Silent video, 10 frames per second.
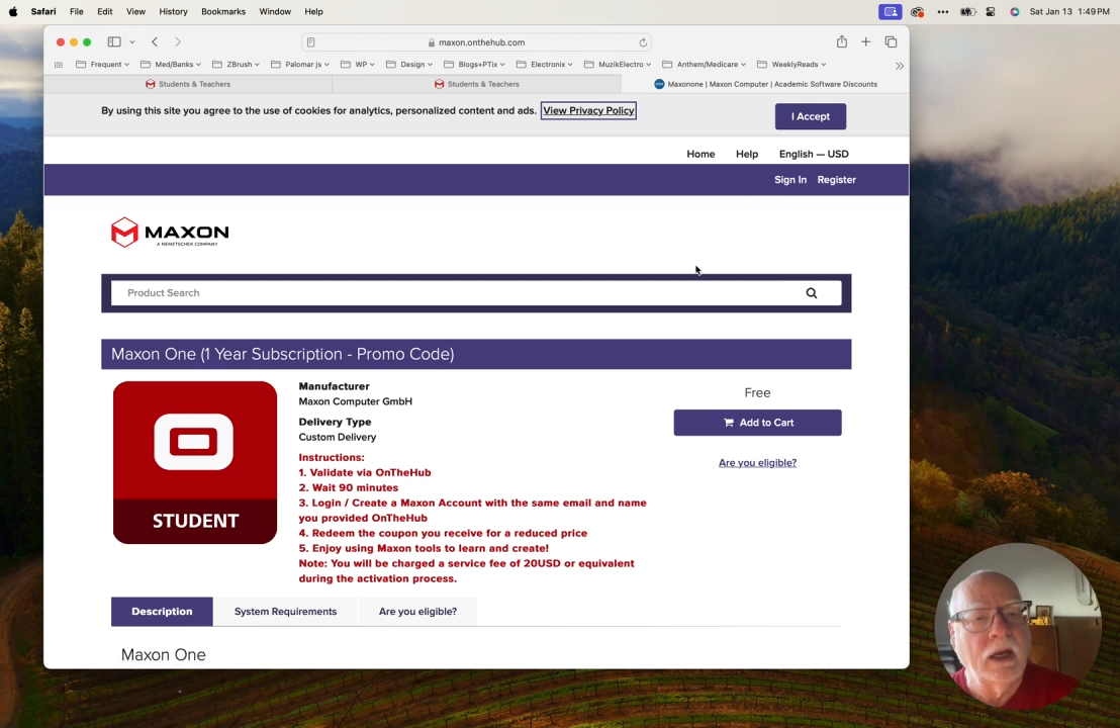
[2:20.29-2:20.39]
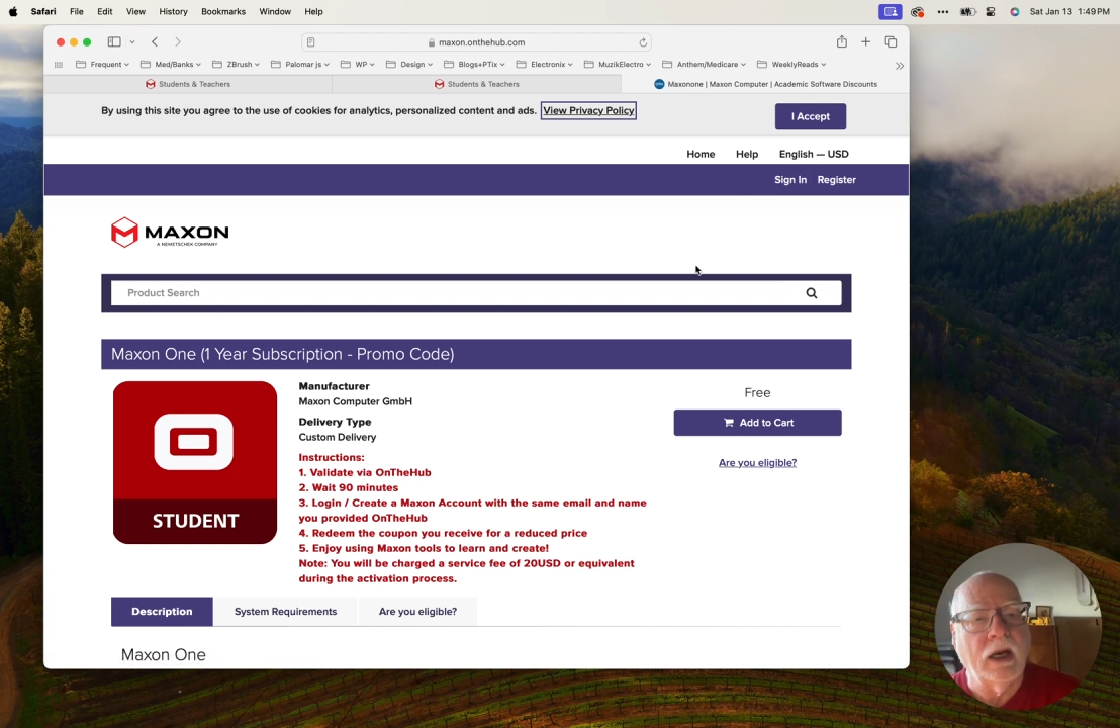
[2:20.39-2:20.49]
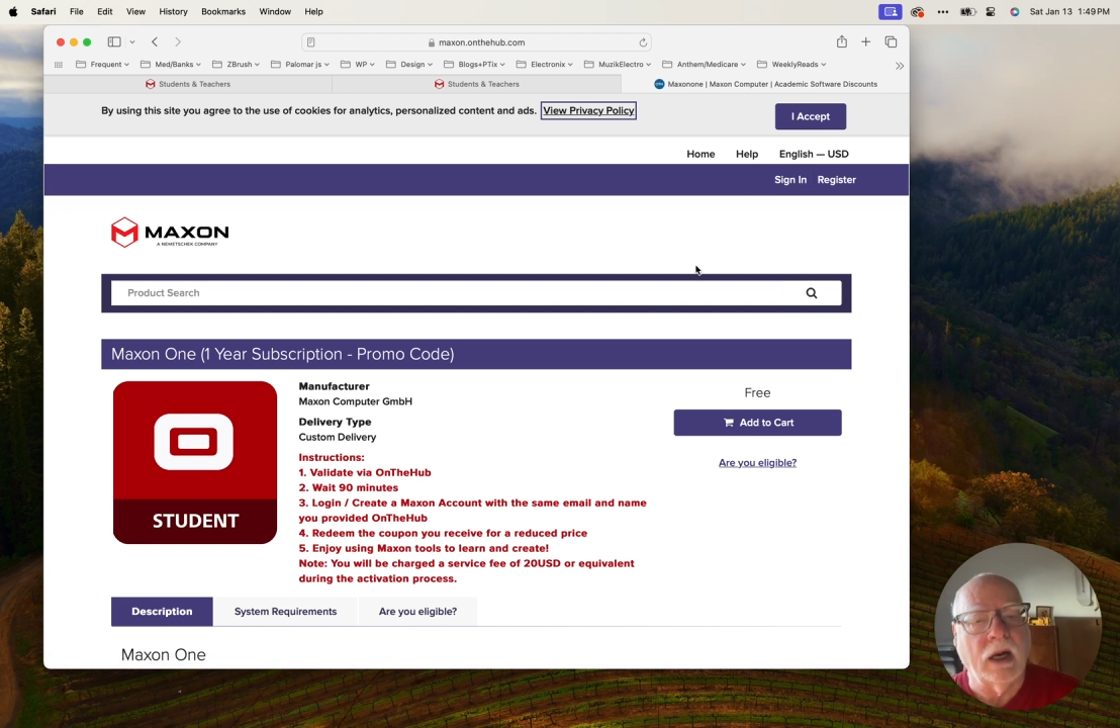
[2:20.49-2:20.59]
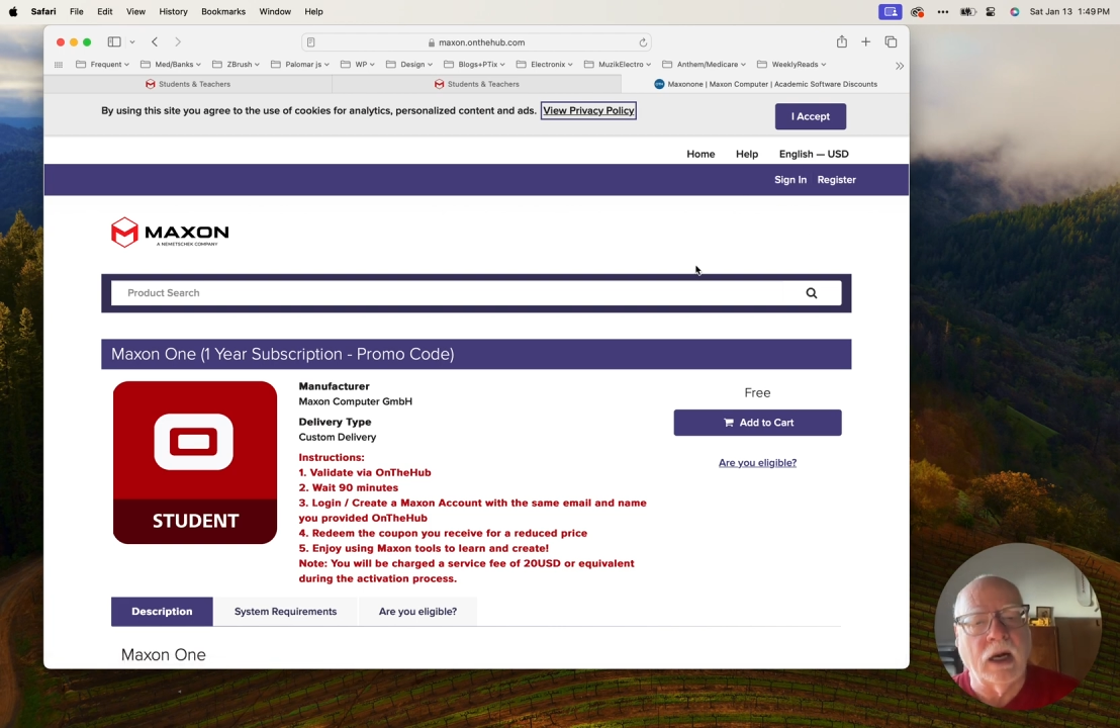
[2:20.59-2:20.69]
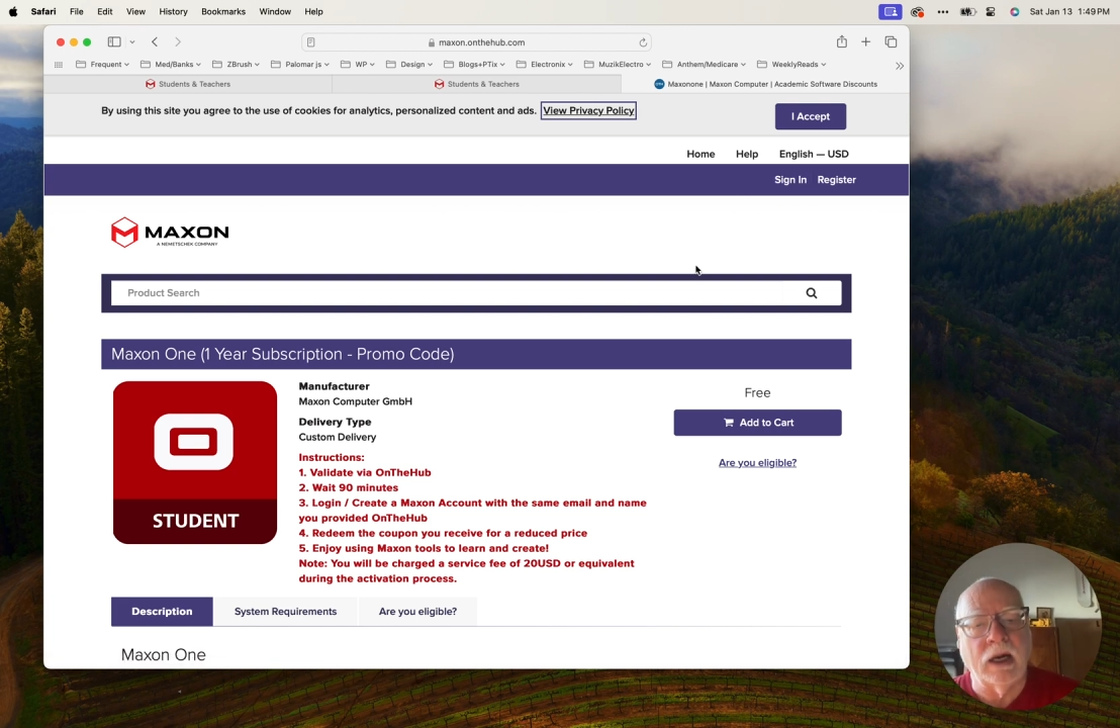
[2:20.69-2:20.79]

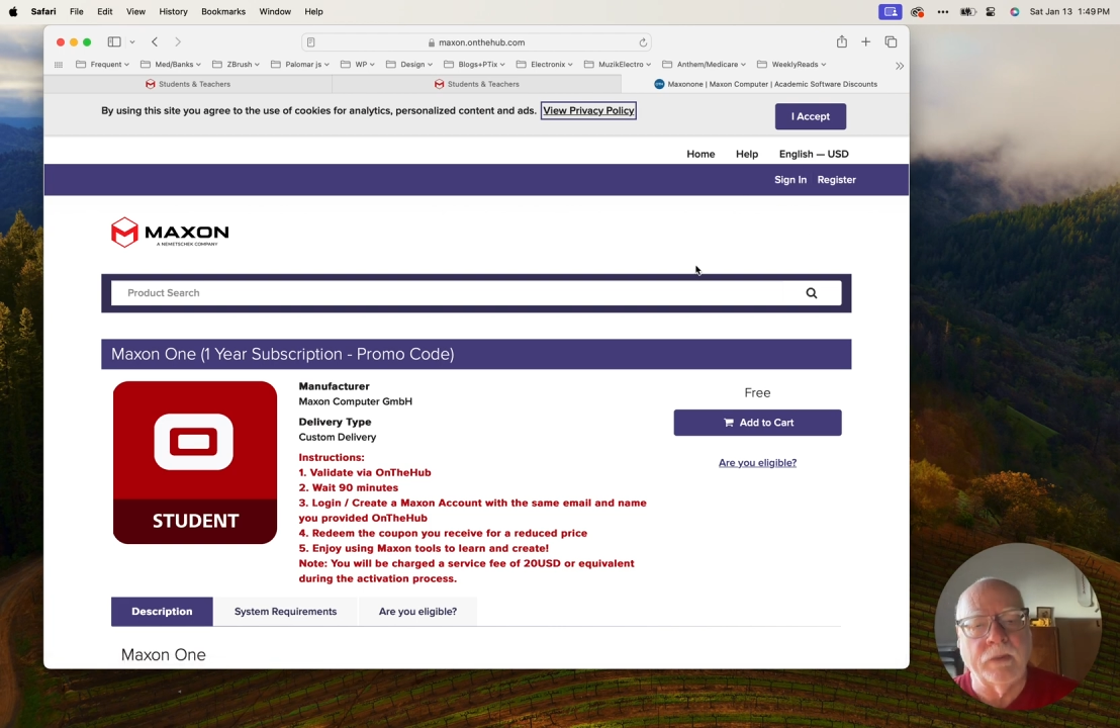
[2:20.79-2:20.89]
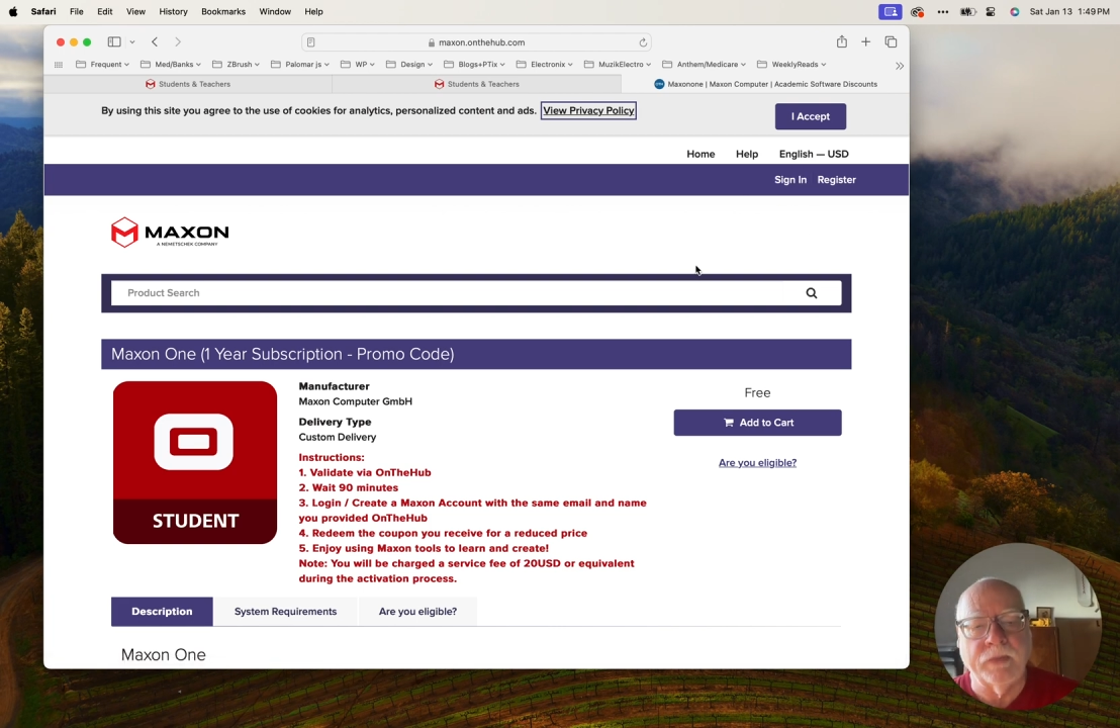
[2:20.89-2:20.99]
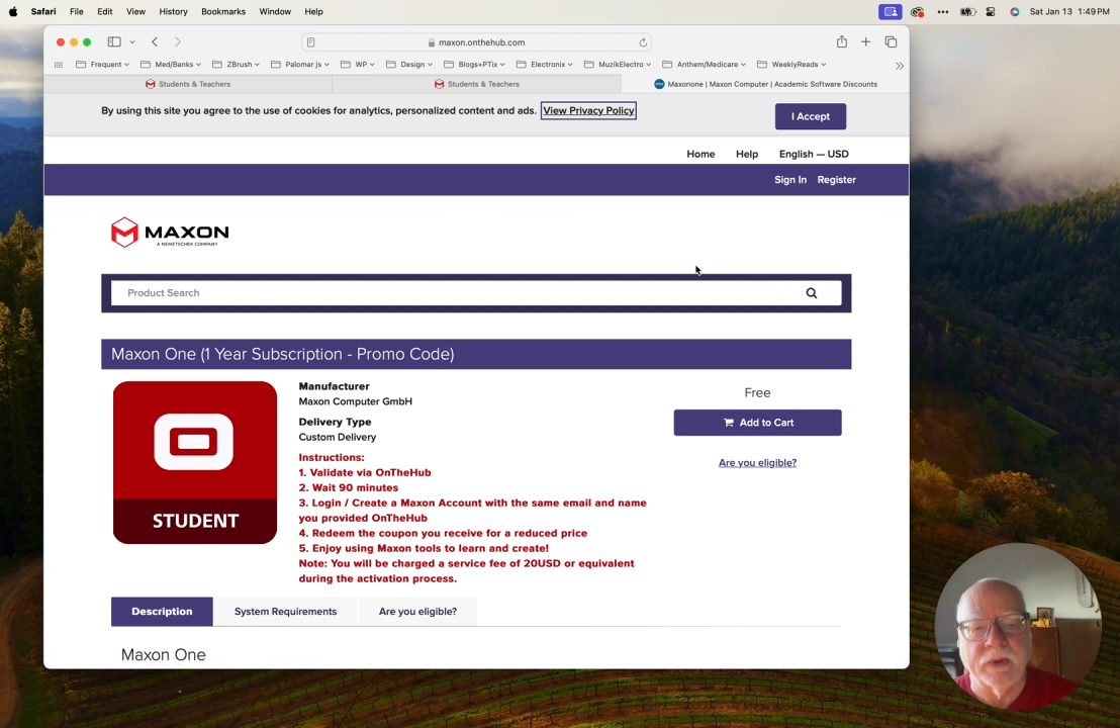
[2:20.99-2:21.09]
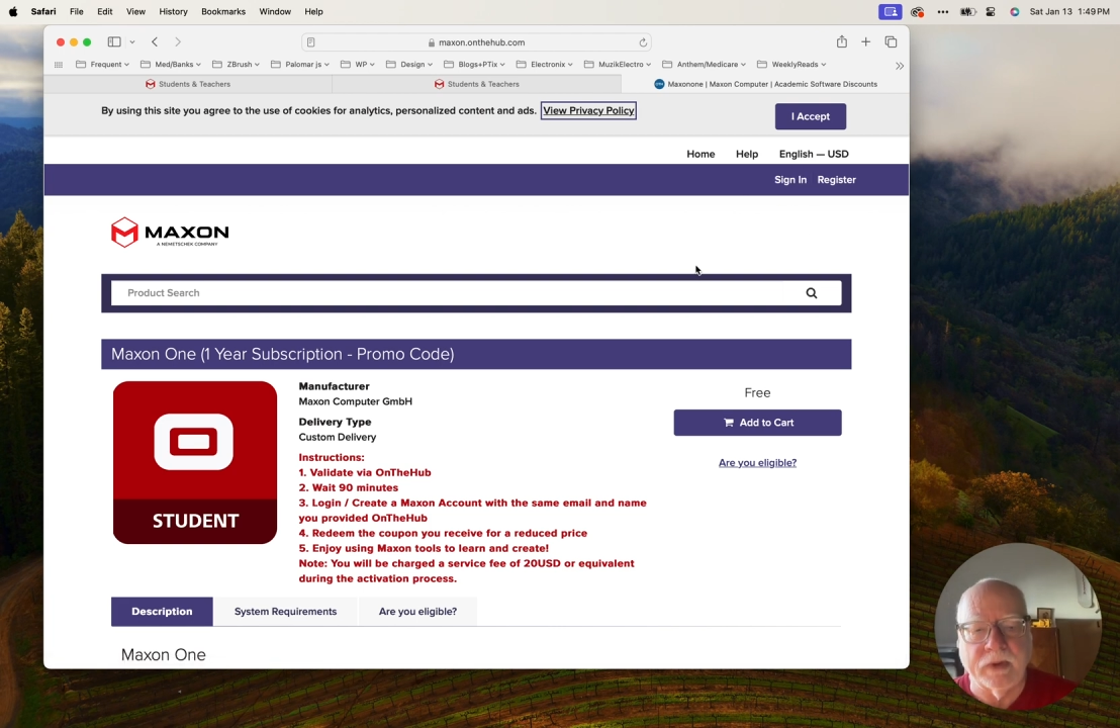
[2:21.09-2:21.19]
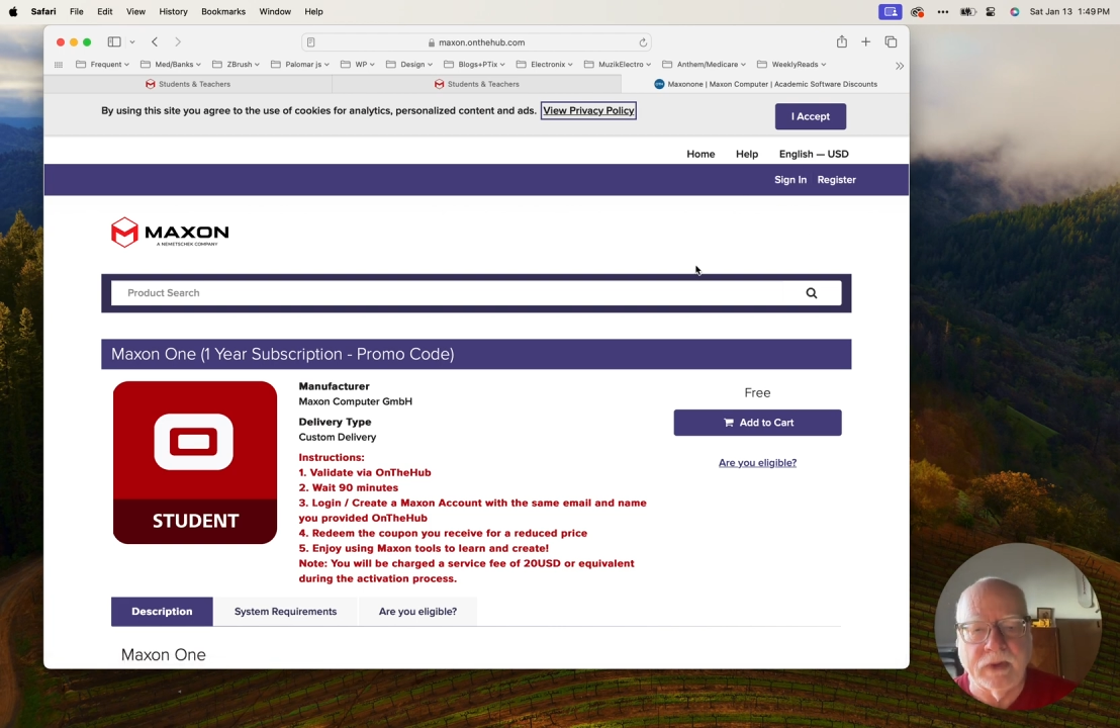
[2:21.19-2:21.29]

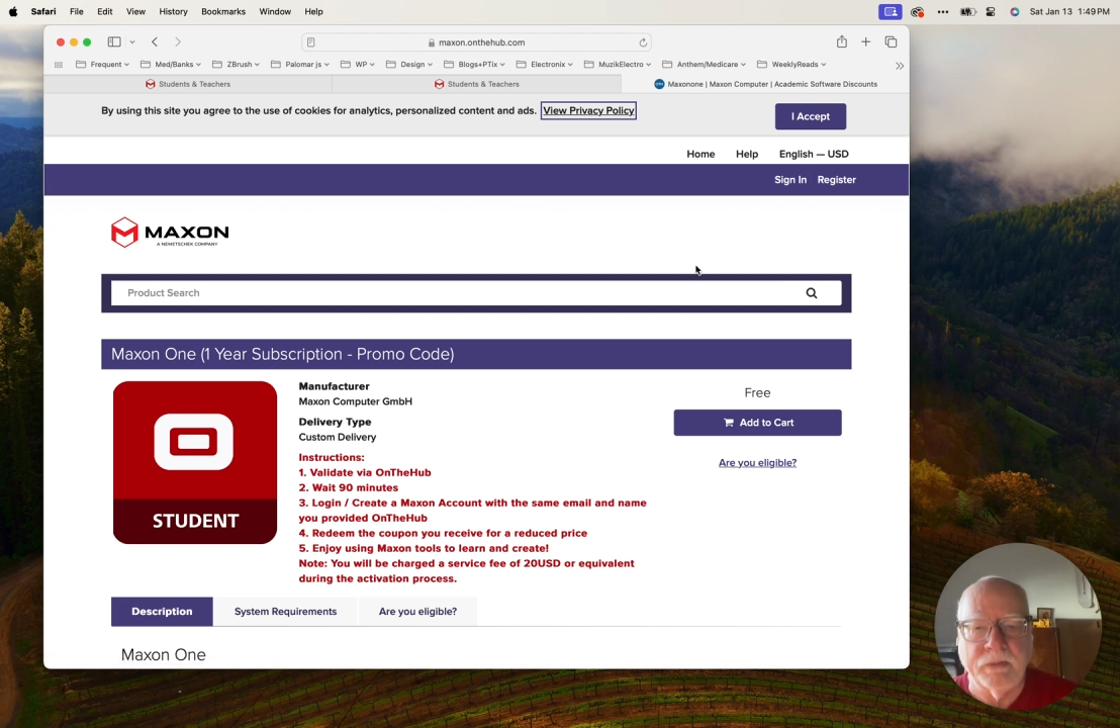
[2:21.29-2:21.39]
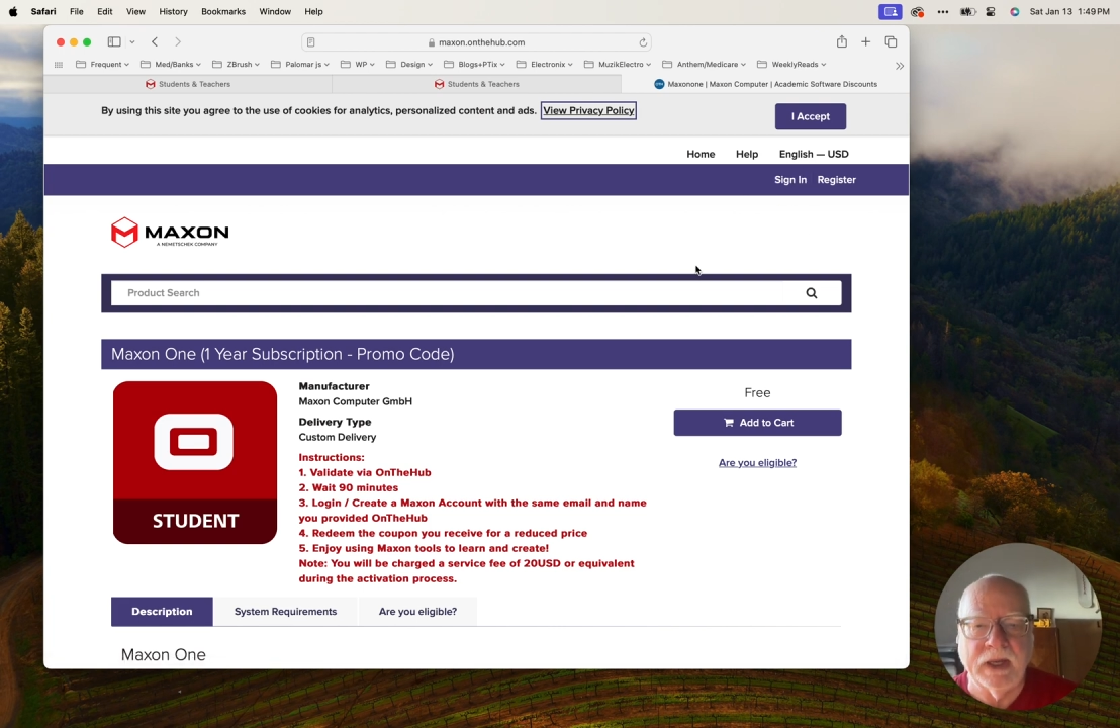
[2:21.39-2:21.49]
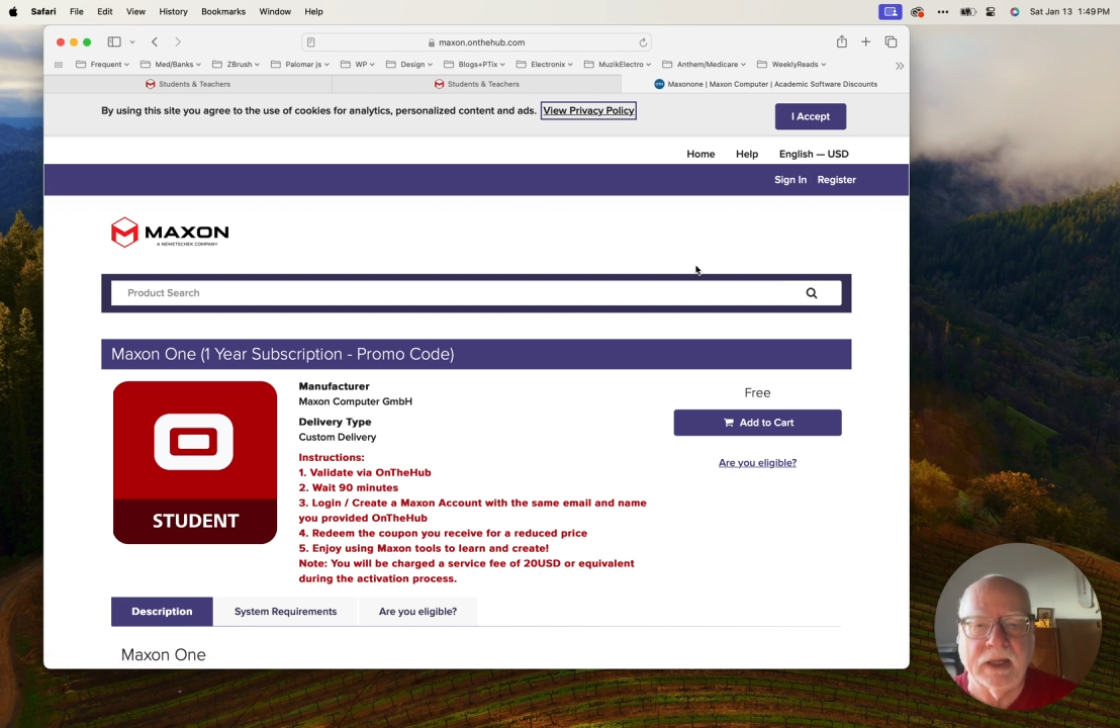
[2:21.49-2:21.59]
The big